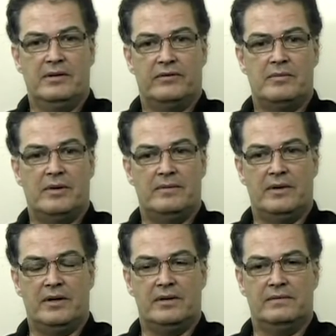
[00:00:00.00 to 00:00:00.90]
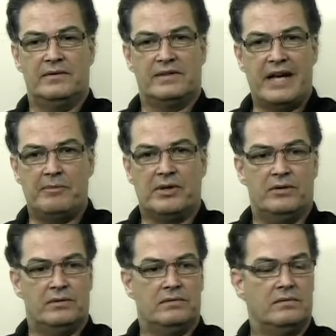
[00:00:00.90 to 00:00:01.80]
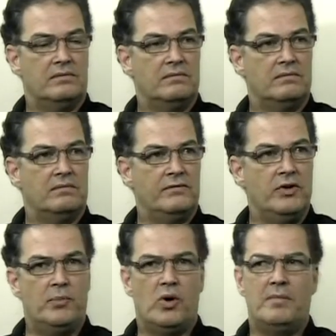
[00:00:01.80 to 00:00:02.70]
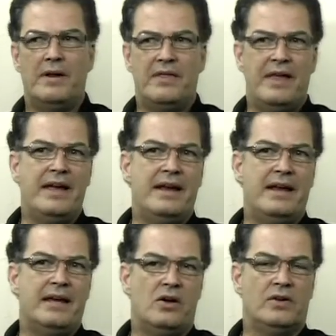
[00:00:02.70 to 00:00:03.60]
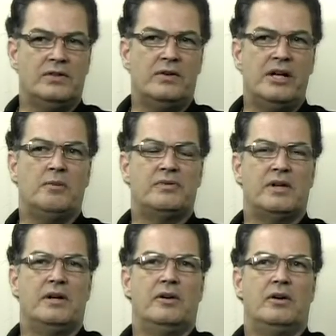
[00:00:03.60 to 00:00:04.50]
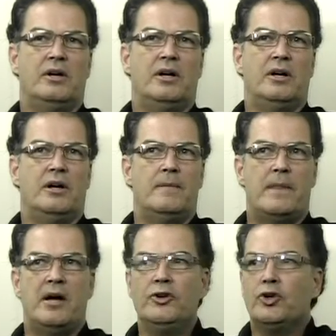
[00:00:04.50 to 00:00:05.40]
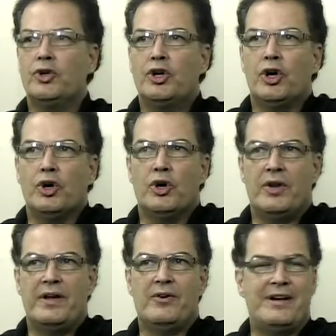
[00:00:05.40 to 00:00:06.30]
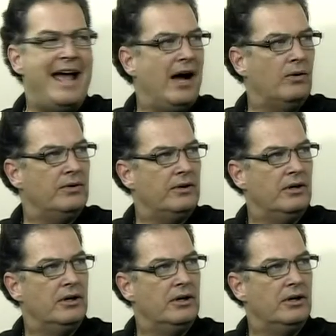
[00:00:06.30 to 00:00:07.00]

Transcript: from a, a skeptical viewpoint, but they, it also helps uh, undergird their doubt